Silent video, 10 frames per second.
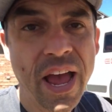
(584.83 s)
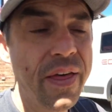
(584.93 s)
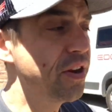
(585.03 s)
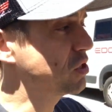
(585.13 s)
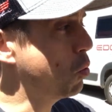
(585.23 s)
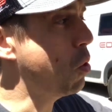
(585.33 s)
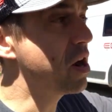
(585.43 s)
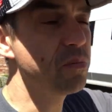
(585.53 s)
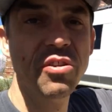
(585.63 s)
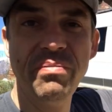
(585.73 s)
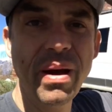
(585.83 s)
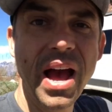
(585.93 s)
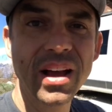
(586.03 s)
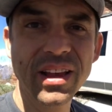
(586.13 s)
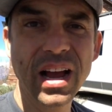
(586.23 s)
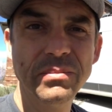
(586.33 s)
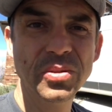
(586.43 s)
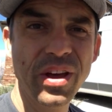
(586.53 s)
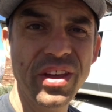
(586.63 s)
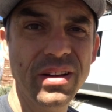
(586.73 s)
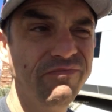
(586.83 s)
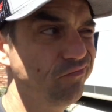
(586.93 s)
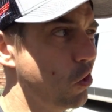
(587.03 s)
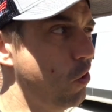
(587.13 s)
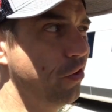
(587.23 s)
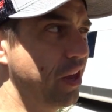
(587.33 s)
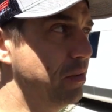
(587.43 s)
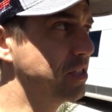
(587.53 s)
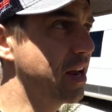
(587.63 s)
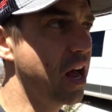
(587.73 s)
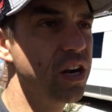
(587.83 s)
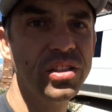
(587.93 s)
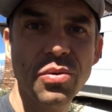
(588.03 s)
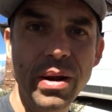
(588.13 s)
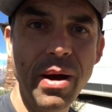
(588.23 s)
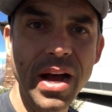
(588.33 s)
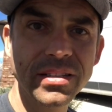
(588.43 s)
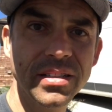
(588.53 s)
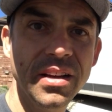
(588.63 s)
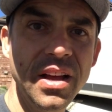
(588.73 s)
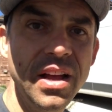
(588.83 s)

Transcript: And there's a waterproof bag that comes with it. The whole thing was like $120.